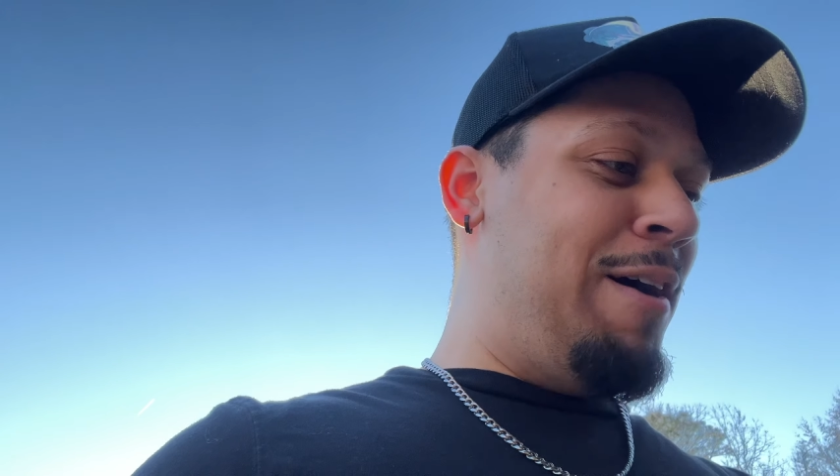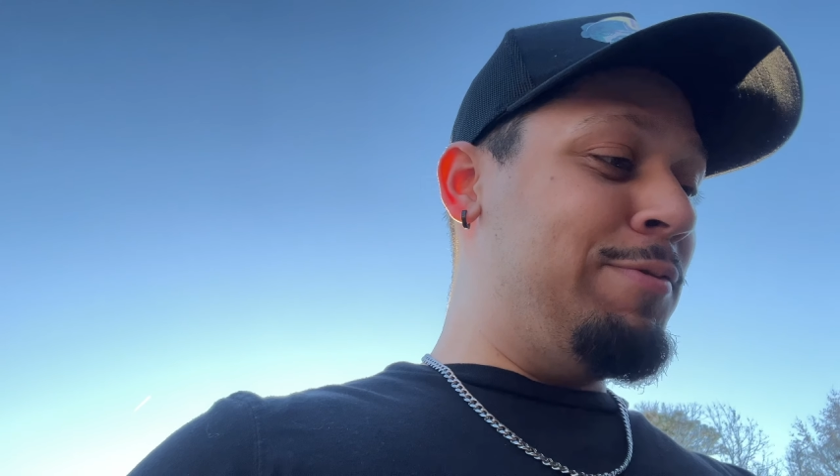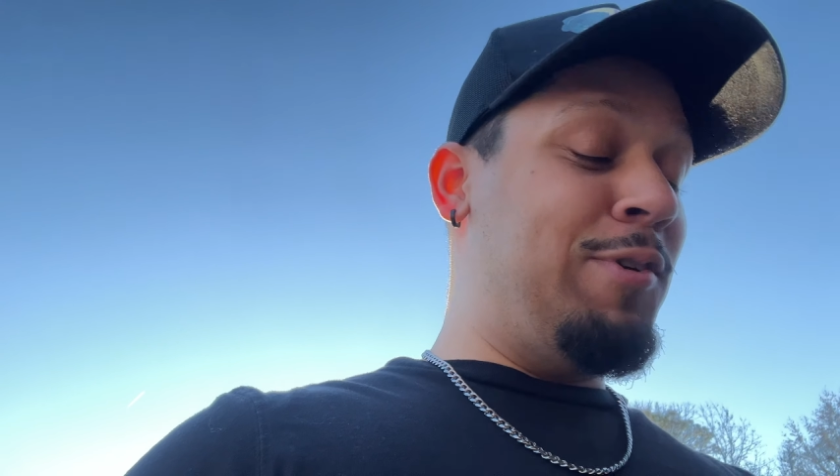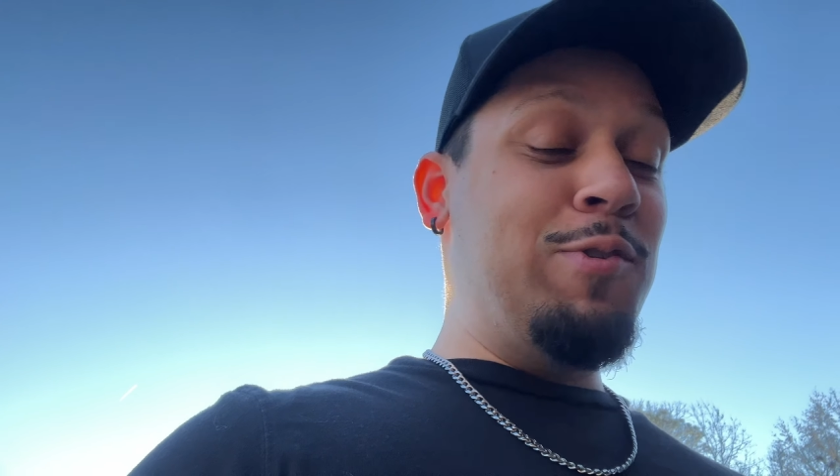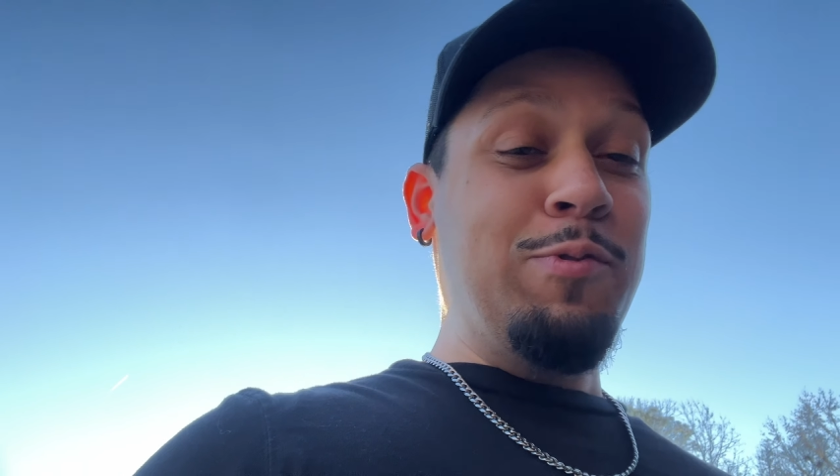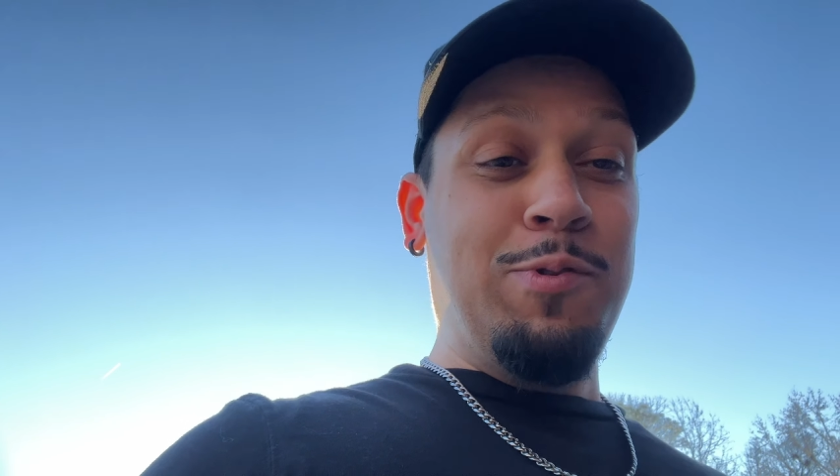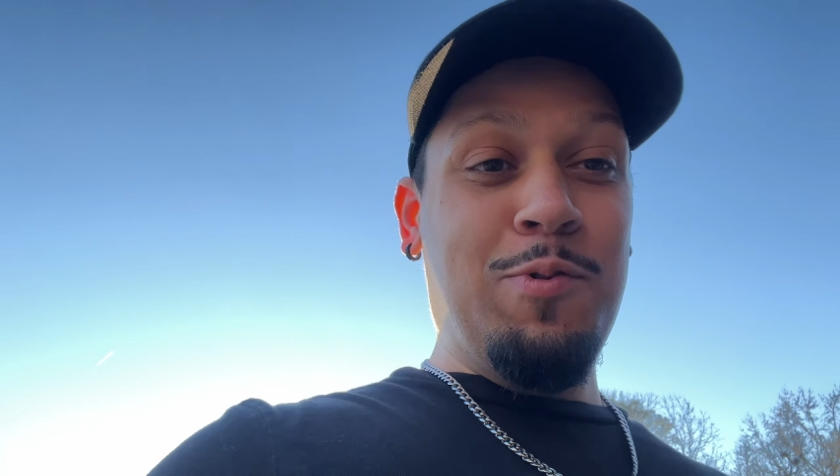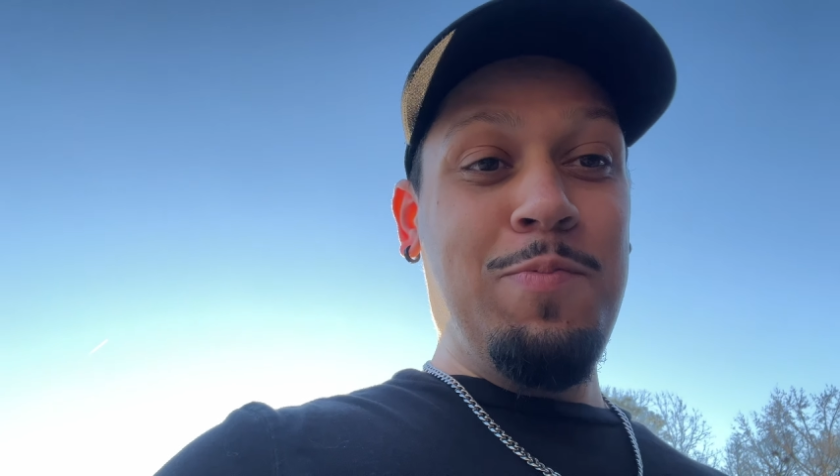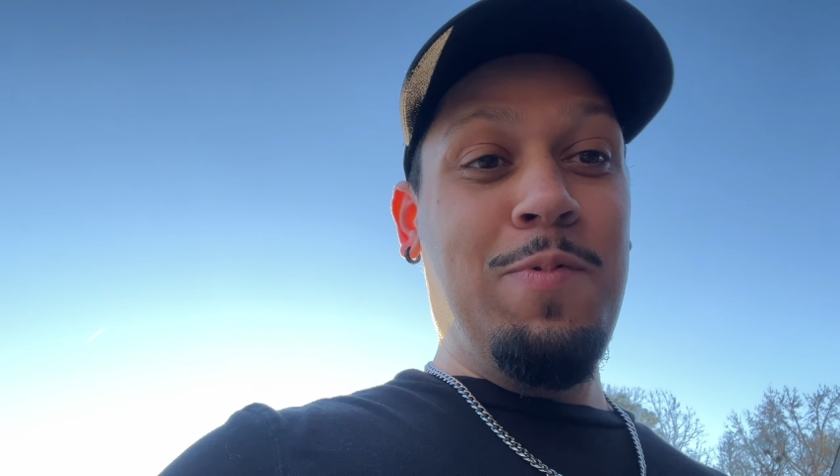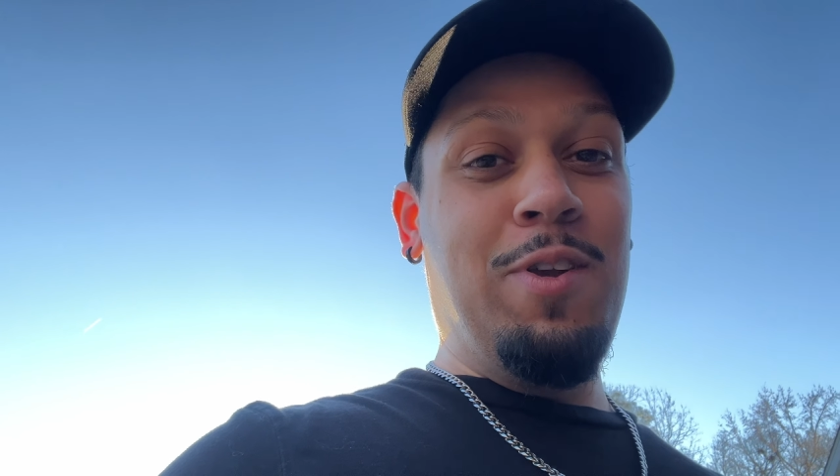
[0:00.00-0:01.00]
I was on
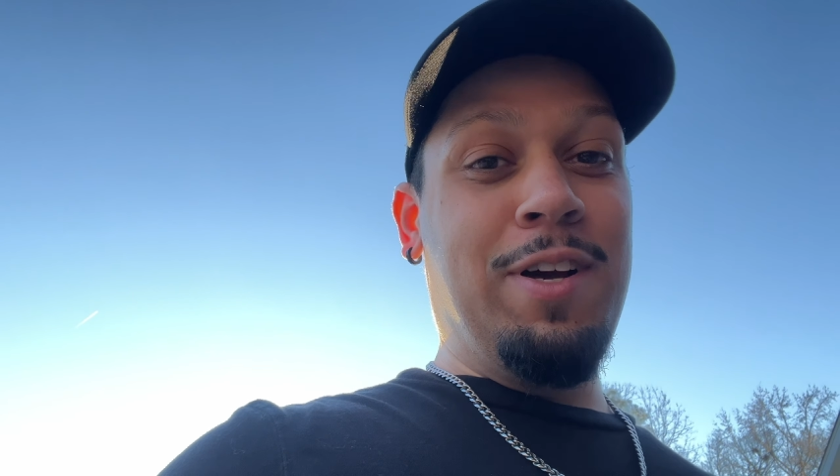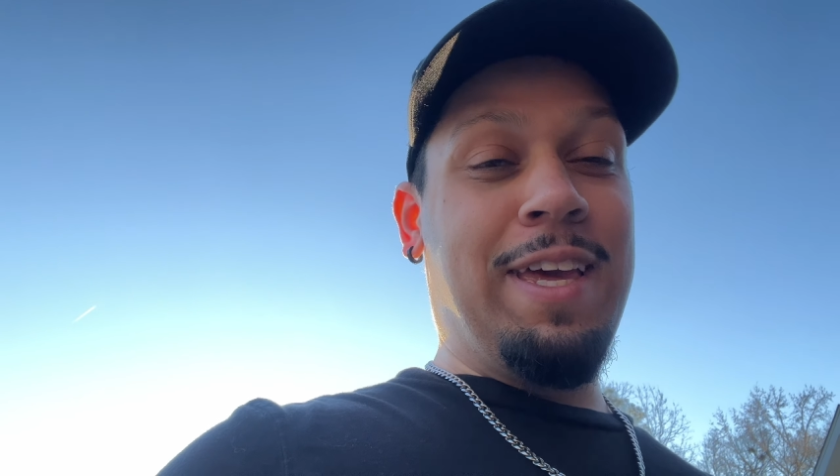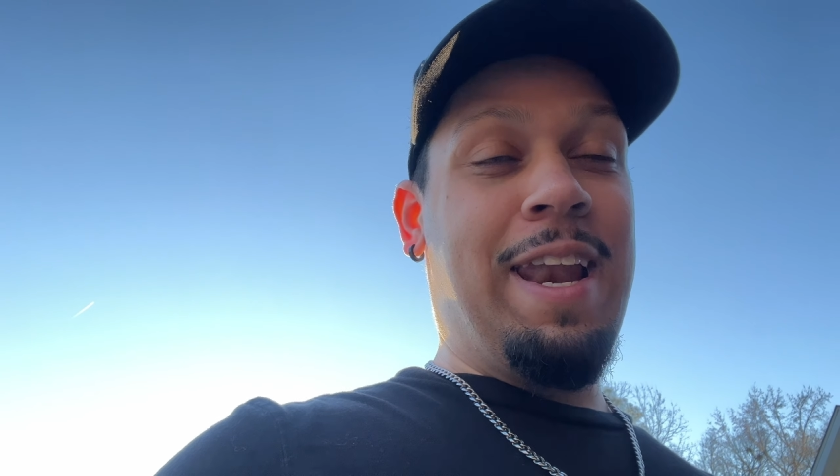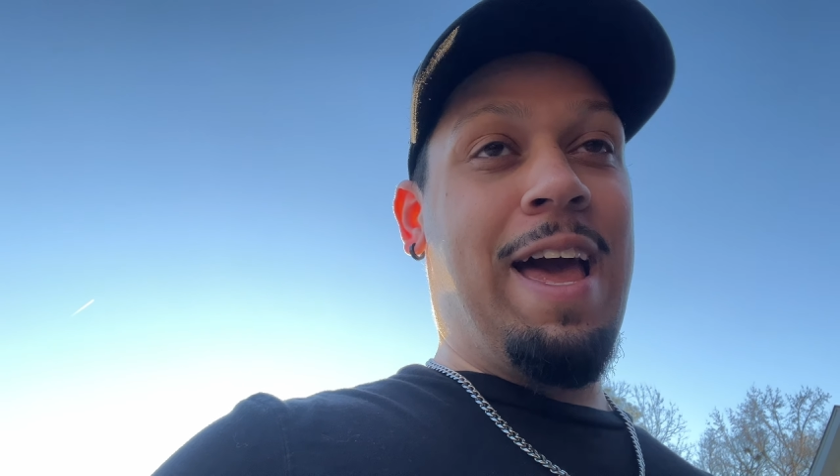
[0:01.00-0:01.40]
YouTube looking